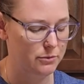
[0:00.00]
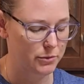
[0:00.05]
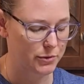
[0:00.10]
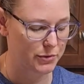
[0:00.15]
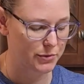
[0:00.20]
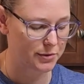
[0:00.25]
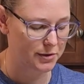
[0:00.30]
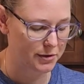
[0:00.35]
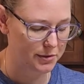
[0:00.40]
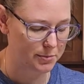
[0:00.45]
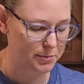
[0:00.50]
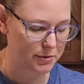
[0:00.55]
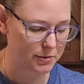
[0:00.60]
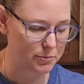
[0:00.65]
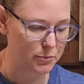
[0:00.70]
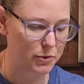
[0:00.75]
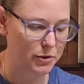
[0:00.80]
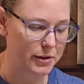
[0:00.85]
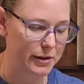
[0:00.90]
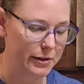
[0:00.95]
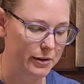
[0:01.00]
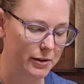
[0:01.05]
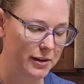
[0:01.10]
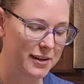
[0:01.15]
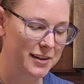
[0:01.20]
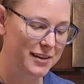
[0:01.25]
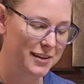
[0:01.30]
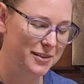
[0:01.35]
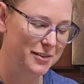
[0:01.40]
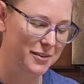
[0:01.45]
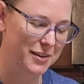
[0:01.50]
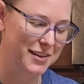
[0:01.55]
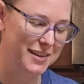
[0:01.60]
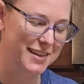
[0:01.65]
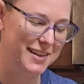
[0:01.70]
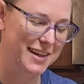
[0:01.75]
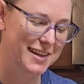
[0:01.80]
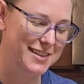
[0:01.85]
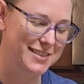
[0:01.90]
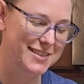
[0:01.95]
was Christmas morning.
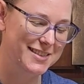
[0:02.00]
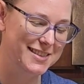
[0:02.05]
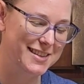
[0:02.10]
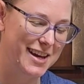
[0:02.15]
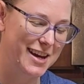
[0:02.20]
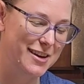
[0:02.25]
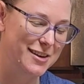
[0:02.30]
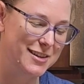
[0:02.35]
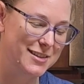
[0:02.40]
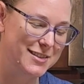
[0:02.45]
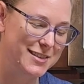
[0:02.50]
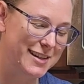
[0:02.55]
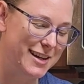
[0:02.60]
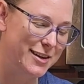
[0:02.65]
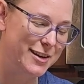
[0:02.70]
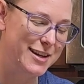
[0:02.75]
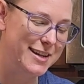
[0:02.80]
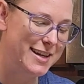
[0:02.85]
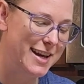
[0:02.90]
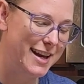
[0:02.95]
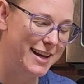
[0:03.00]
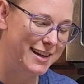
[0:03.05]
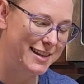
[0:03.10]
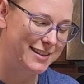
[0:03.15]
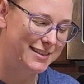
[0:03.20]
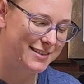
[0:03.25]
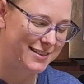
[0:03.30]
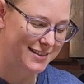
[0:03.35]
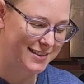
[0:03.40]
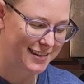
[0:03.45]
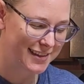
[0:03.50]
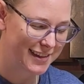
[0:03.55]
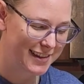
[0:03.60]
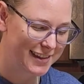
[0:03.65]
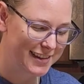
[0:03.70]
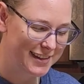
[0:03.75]
Scary, scary cans.